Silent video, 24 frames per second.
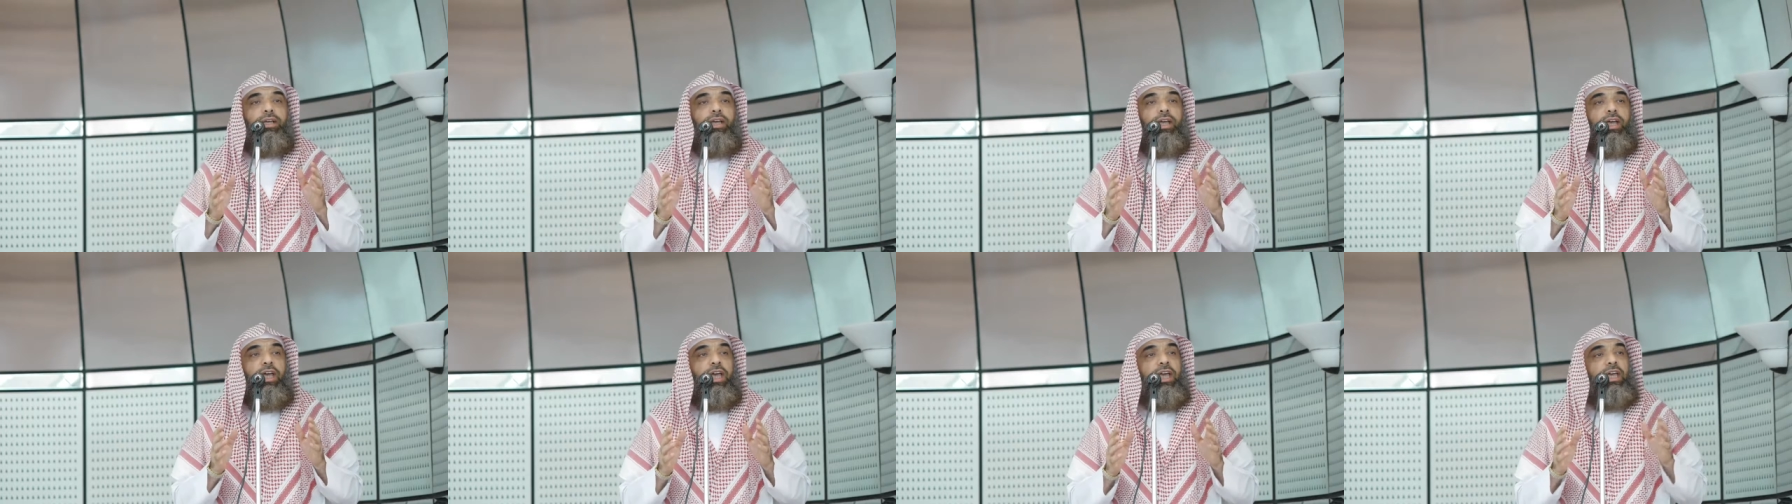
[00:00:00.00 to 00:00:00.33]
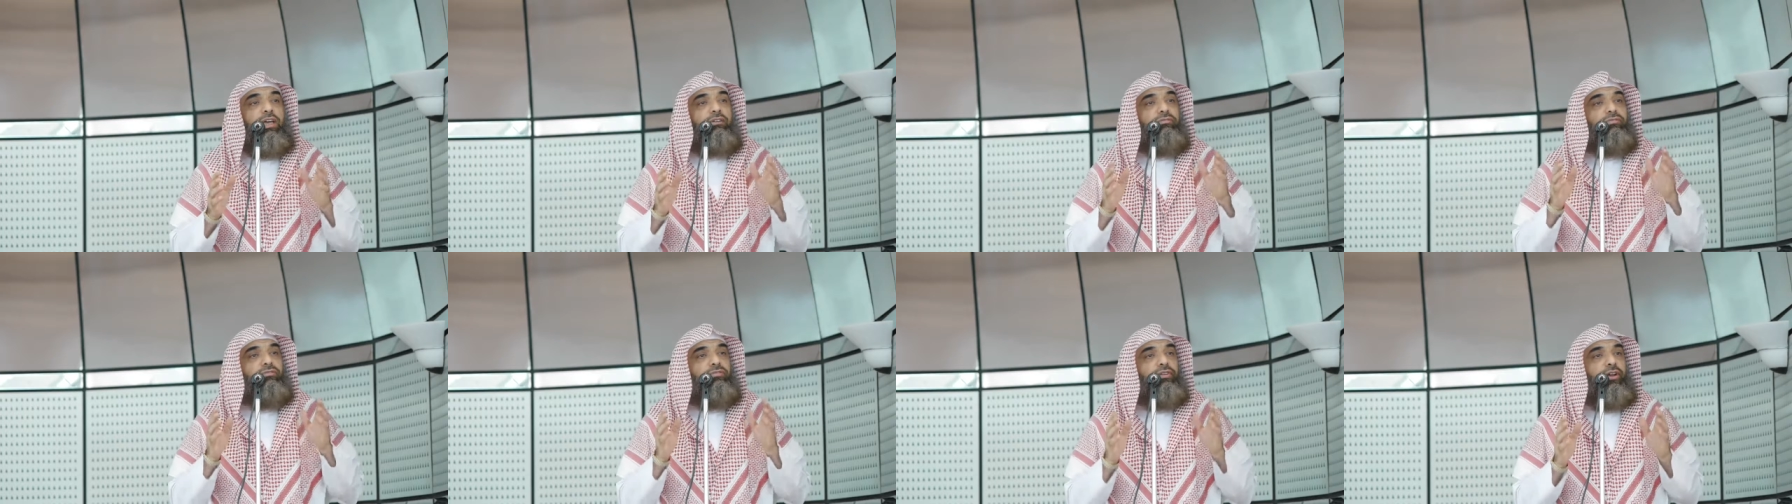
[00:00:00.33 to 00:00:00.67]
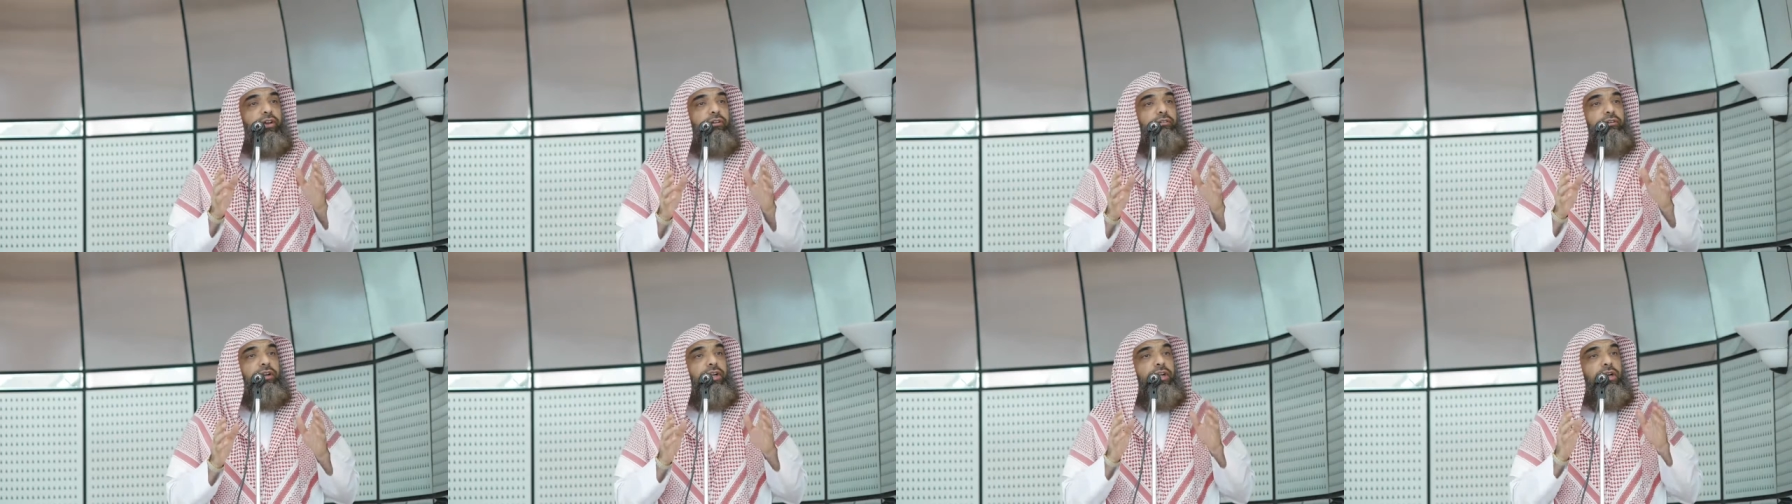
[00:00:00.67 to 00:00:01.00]
a
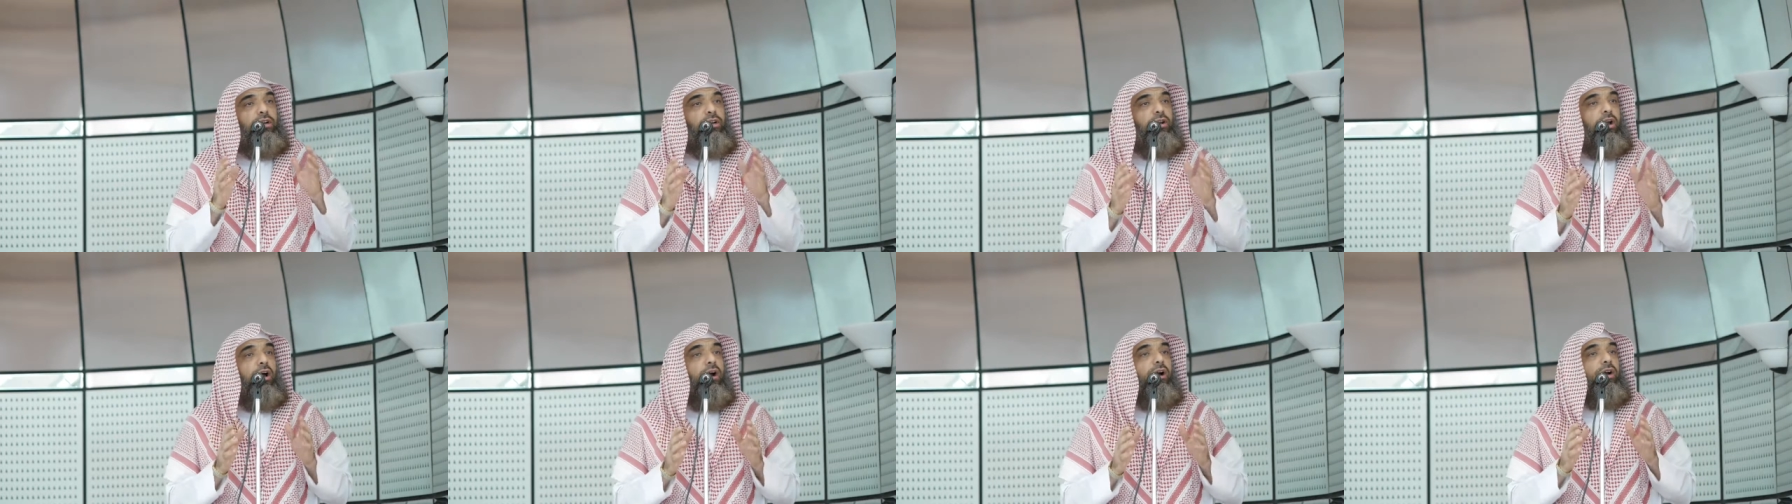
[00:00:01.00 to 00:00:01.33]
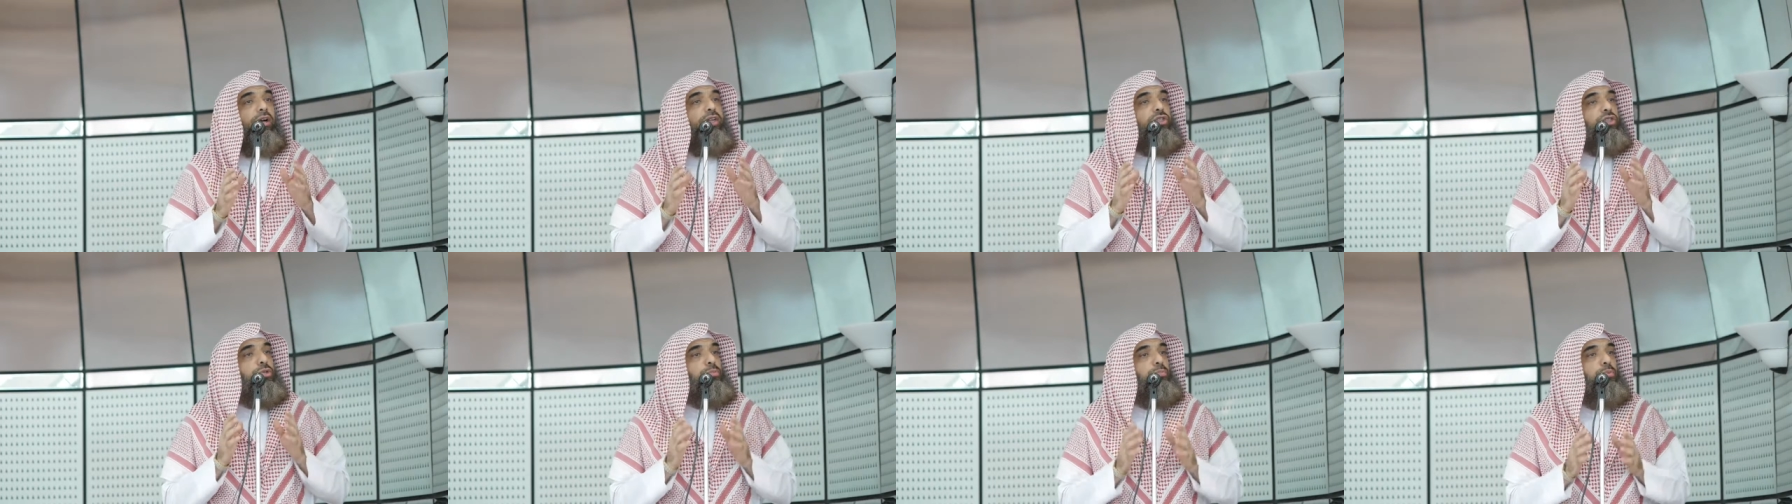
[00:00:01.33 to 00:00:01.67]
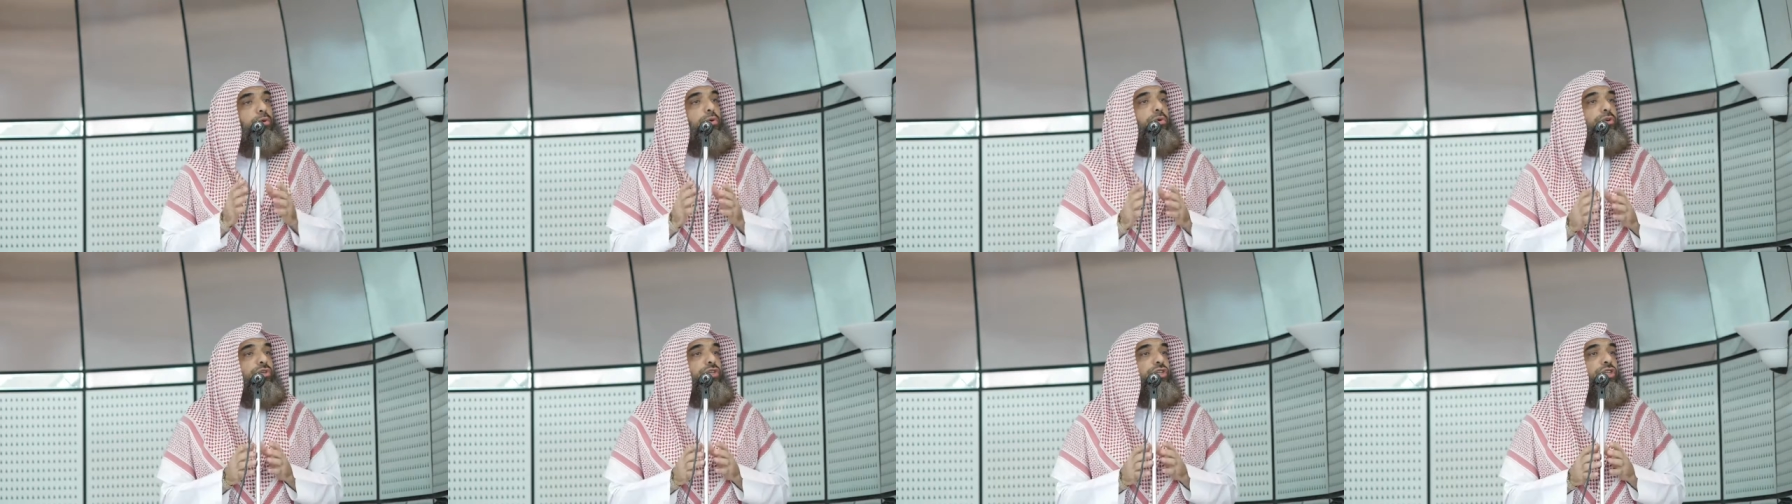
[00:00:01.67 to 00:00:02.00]
very large
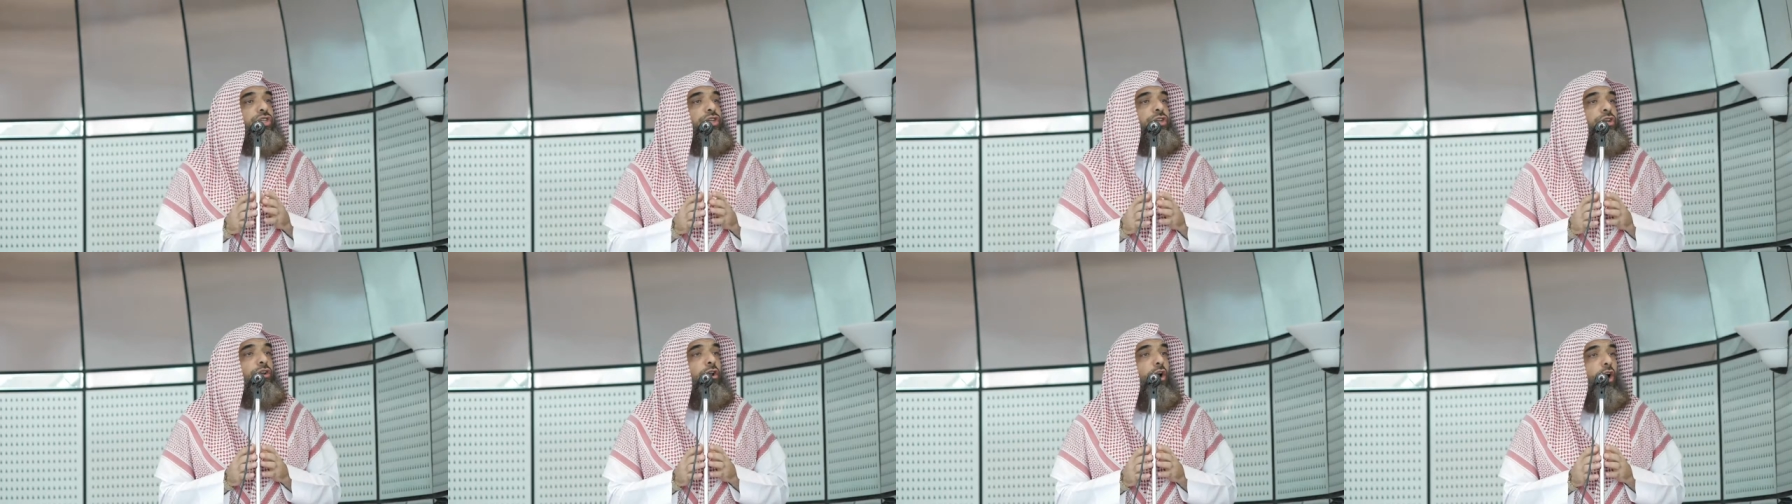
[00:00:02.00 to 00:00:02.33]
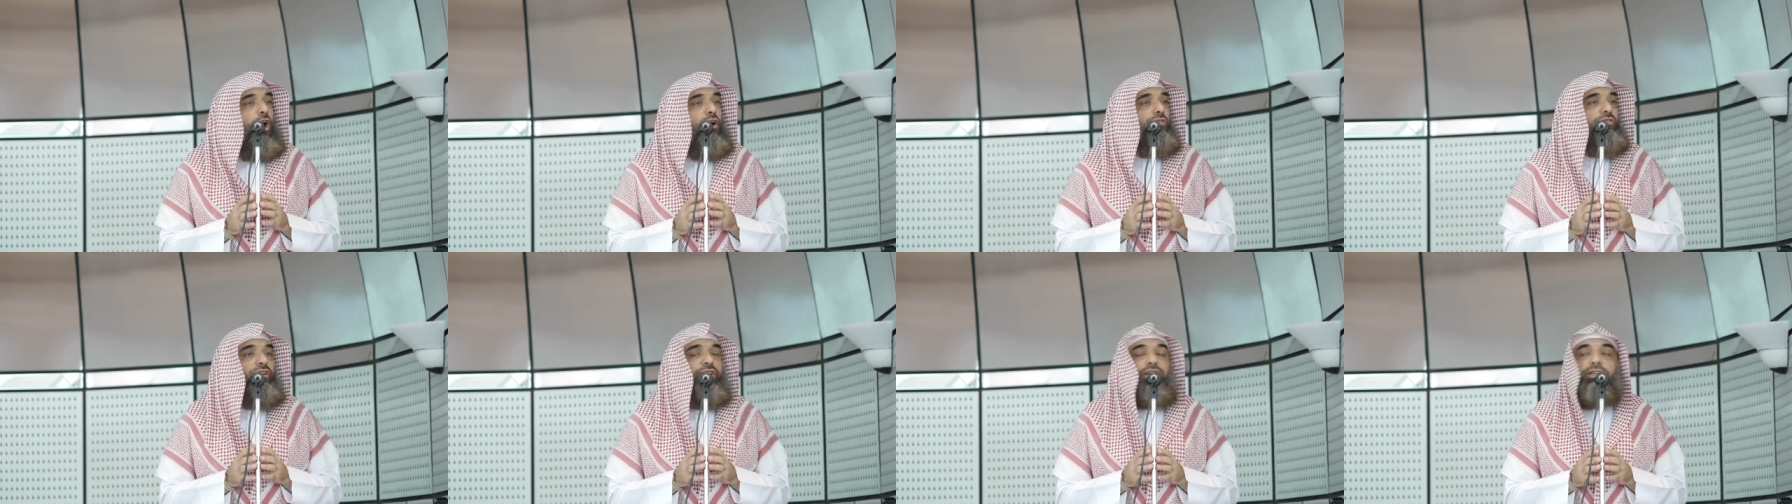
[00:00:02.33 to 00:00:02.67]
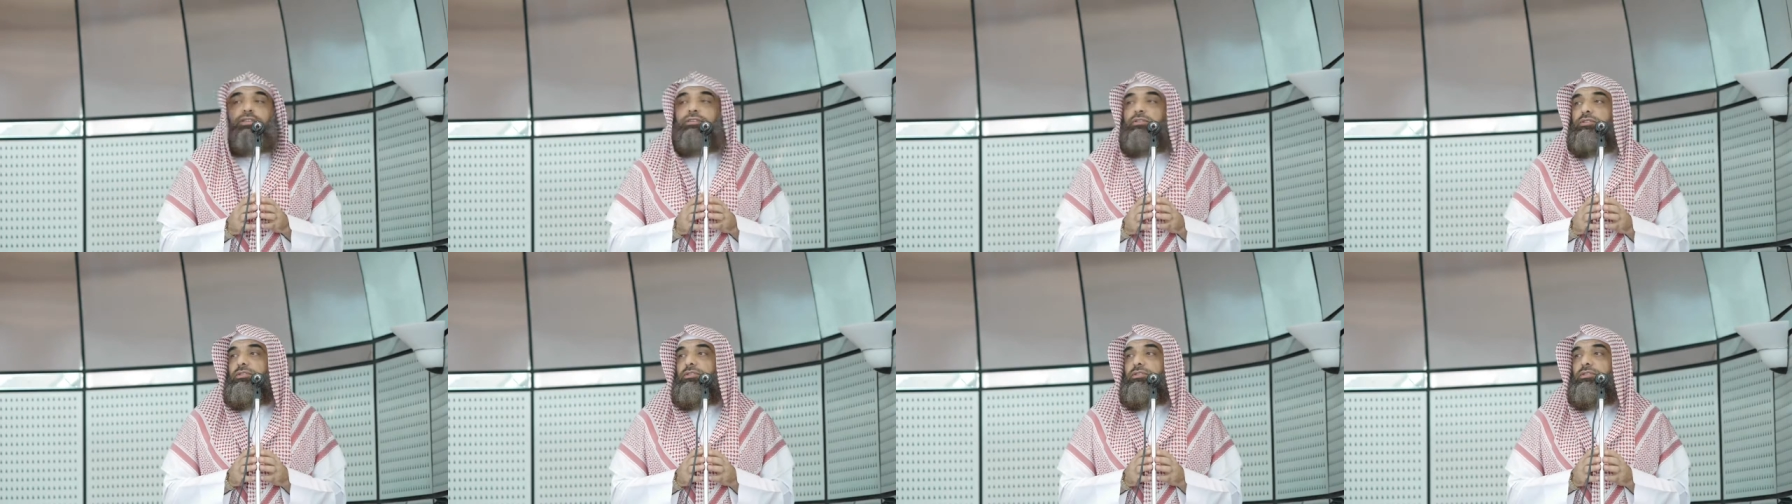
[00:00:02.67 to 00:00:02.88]
portion of it.